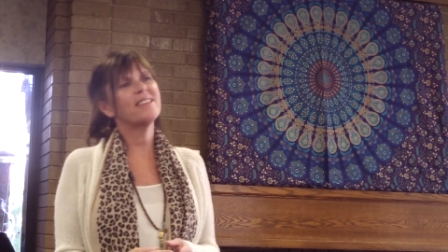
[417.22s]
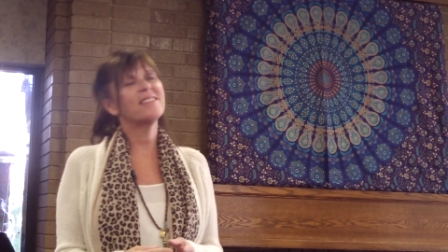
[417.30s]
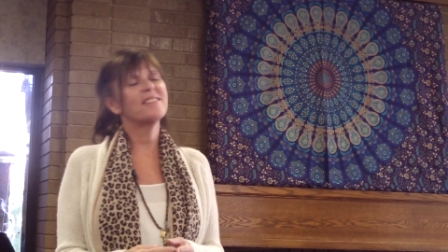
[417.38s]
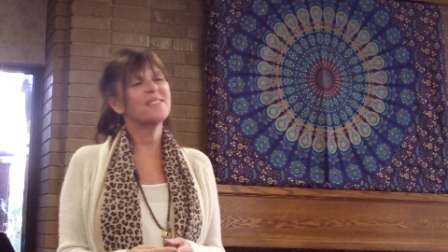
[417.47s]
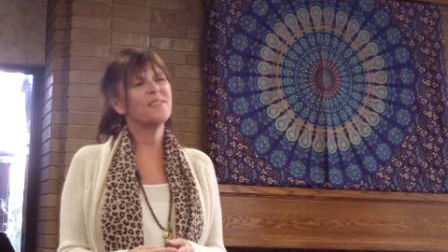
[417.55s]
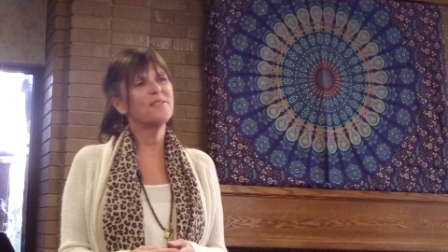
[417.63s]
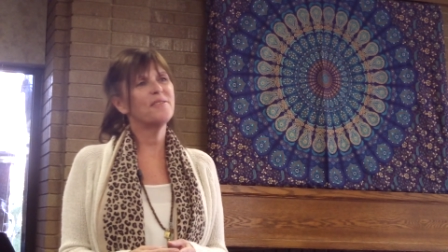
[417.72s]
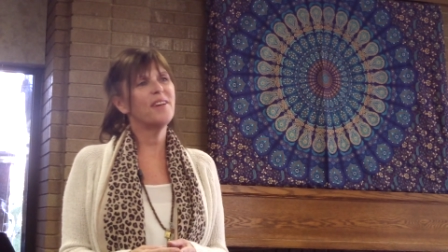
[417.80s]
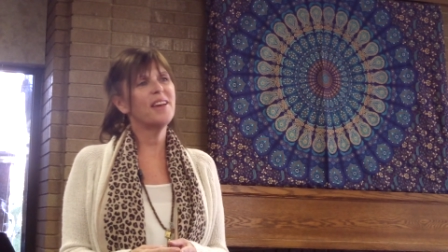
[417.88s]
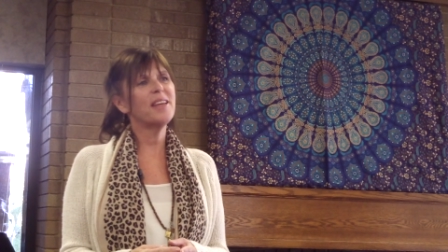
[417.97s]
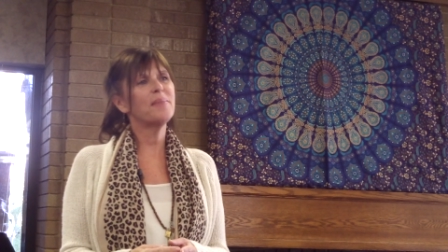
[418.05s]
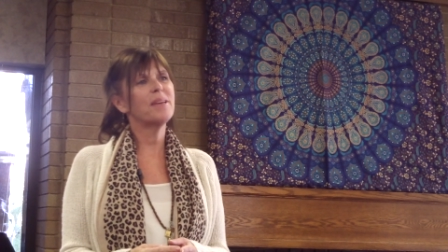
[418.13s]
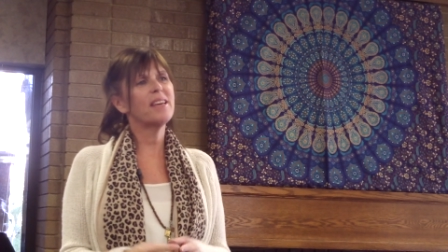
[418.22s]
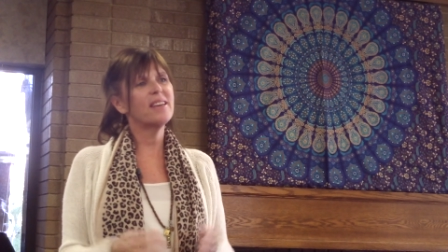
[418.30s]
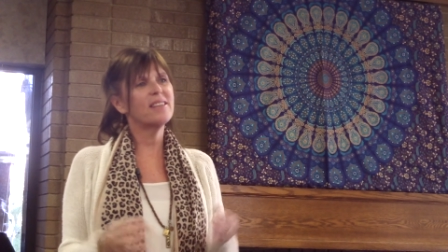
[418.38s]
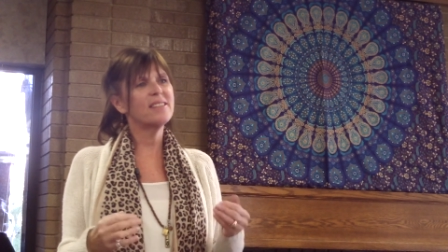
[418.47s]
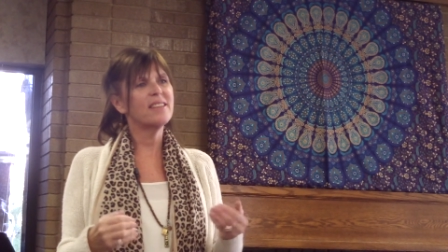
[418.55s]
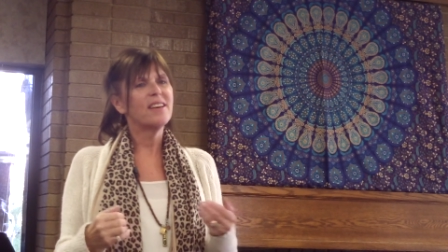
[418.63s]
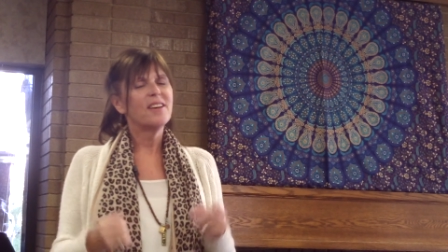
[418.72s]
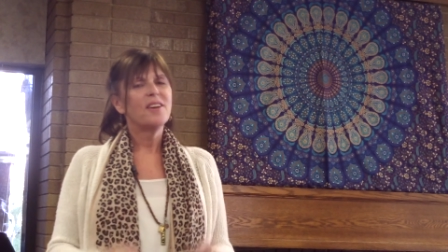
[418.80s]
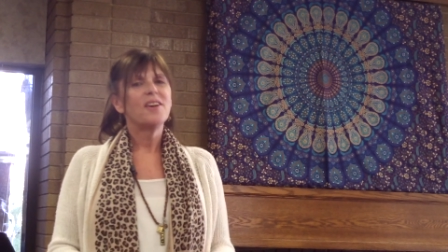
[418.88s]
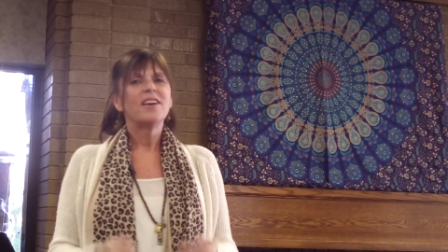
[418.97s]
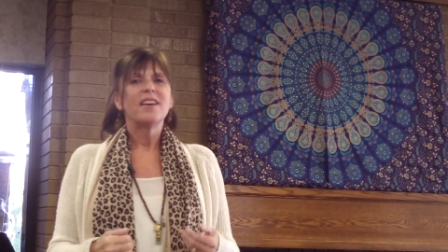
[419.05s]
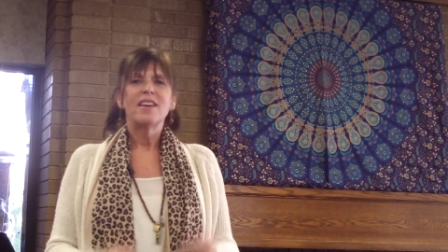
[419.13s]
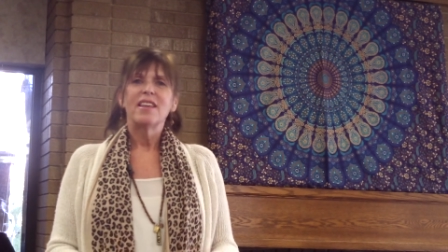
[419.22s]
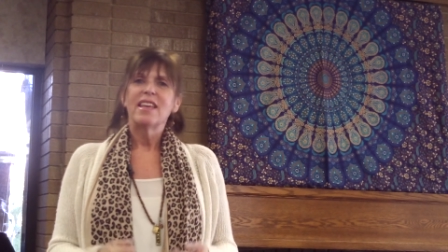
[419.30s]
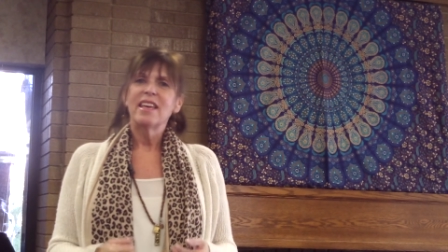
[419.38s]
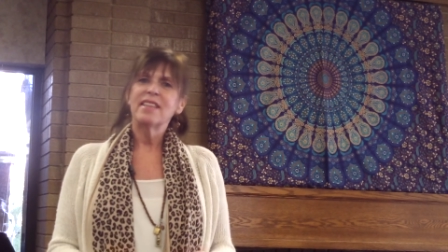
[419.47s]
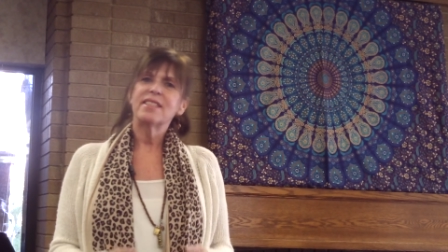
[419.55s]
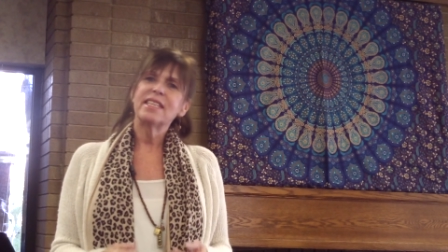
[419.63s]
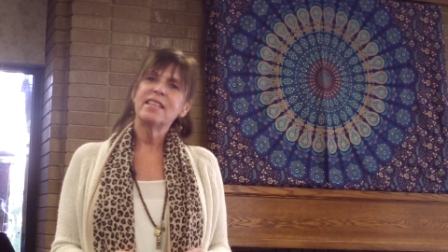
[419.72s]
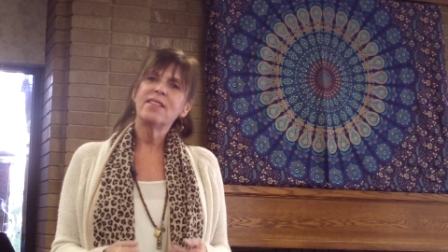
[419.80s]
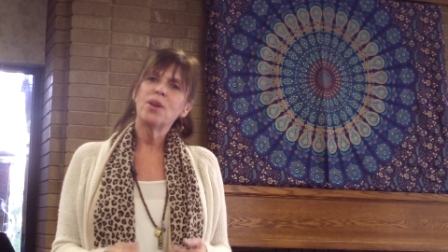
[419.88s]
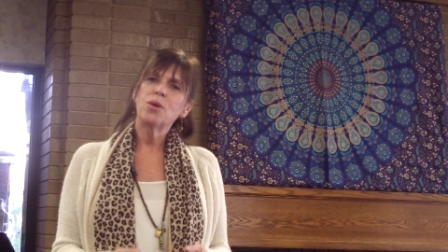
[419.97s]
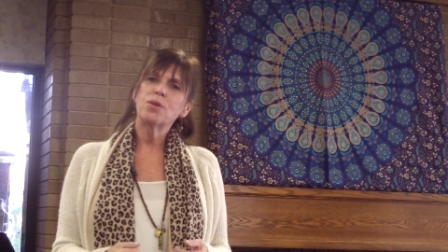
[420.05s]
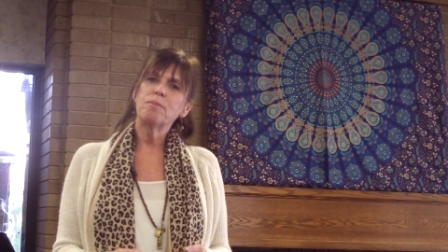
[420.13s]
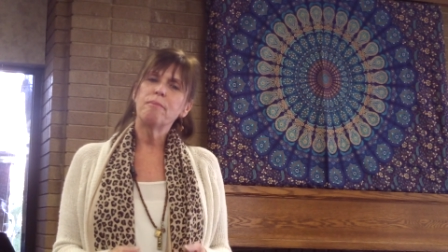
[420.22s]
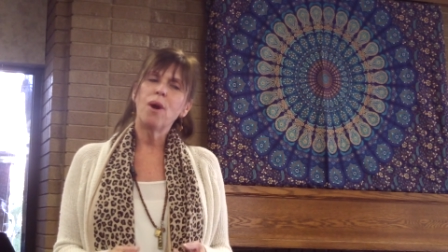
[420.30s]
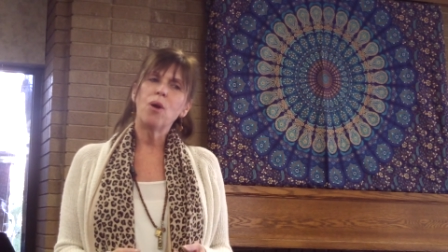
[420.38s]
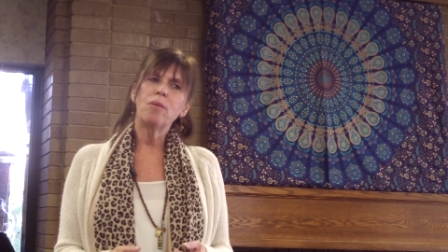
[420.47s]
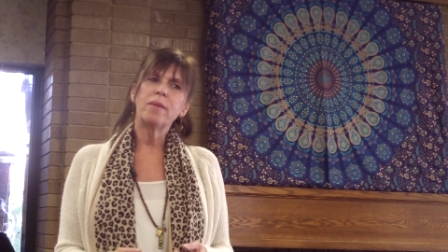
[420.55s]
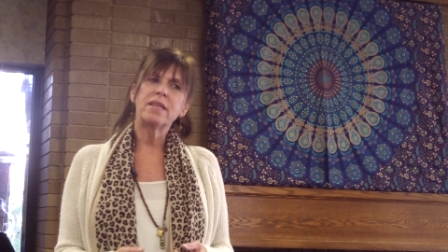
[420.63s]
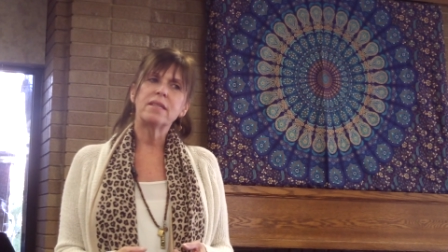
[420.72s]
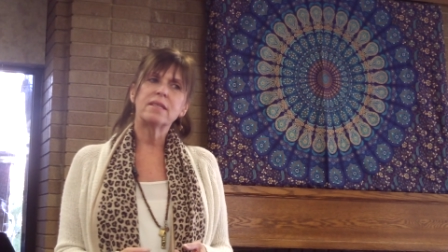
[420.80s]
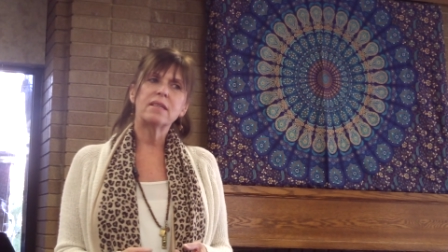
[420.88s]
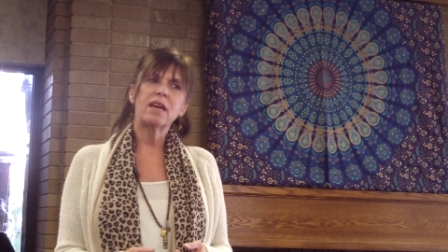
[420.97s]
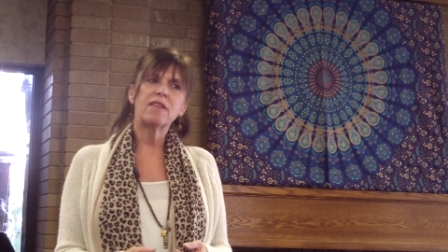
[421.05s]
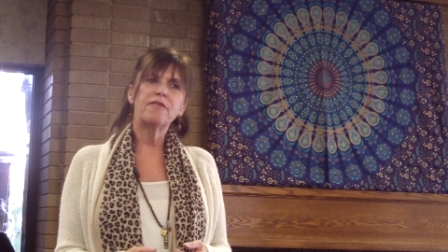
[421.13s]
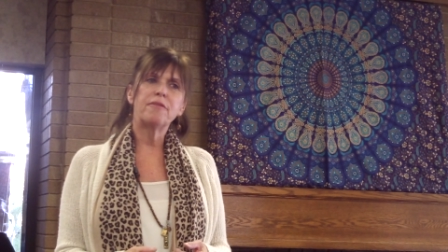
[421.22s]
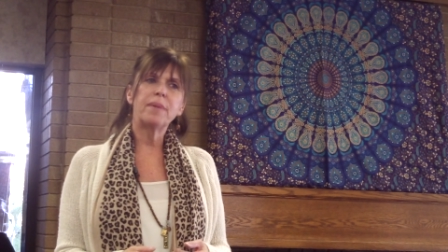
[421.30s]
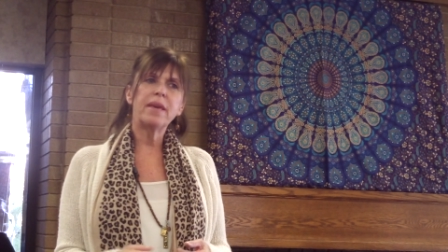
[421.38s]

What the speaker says: this is so funny, because it's in those moments of